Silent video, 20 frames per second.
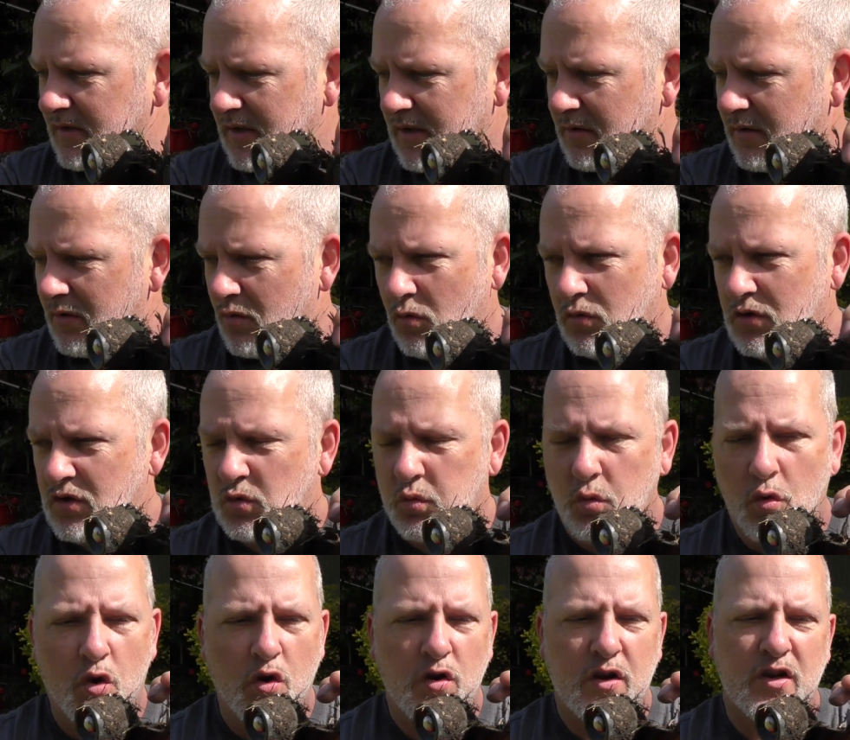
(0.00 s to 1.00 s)
You know, just
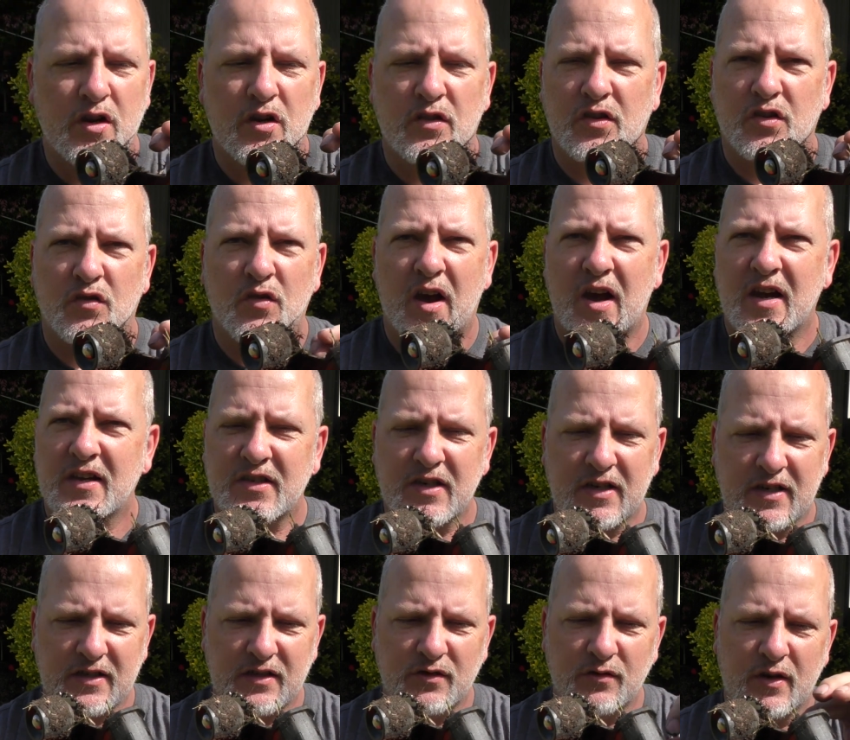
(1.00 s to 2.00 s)
walking on the grass,
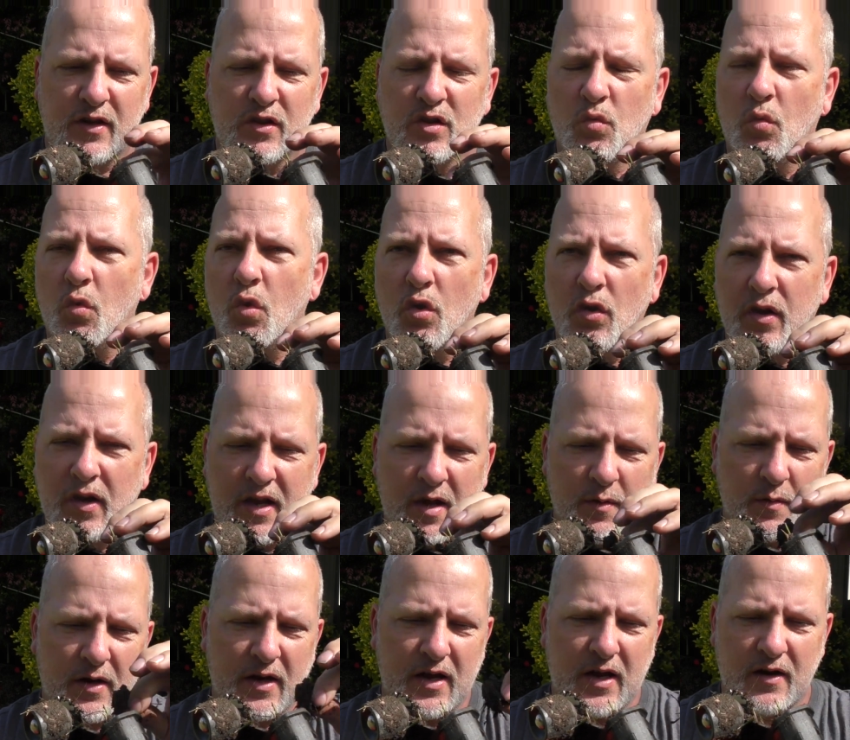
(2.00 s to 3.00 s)
you can still hear the water
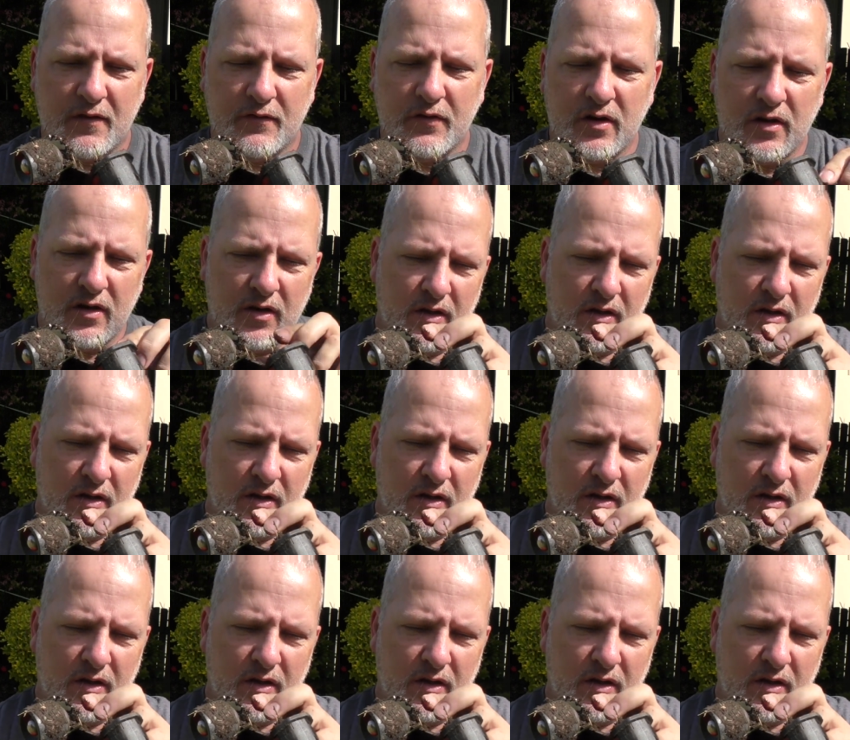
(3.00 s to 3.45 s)
coming out of it.